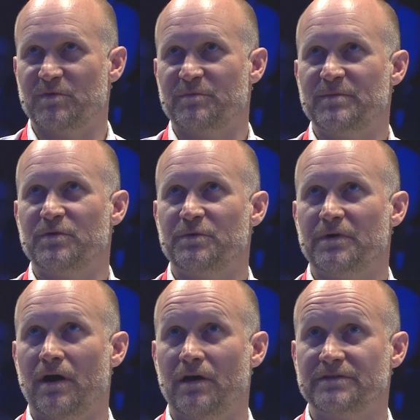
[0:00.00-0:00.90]
people
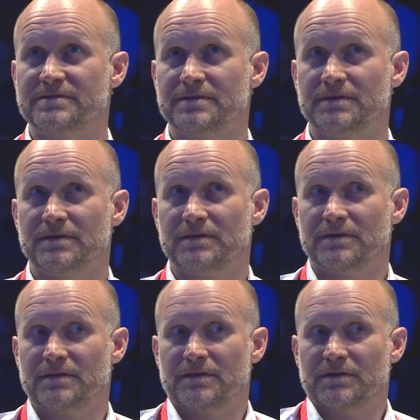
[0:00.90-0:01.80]
aren't
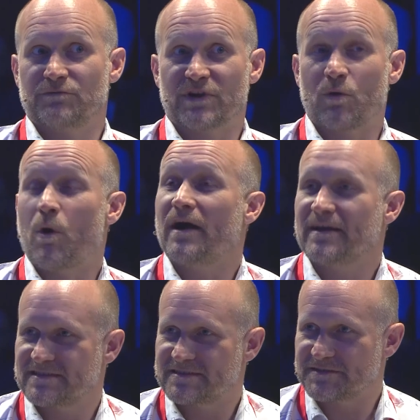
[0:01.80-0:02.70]

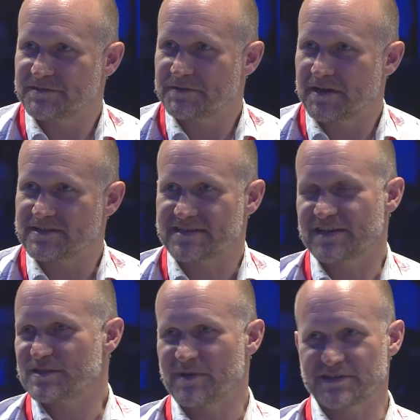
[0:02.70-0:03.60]
required to understand
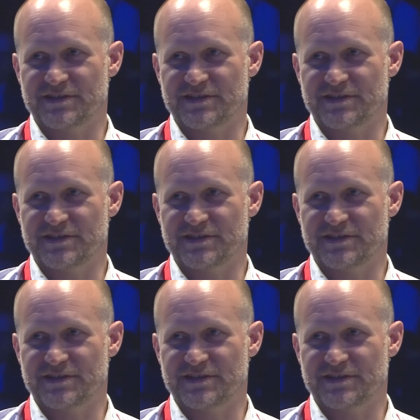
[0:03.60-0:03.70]
as much.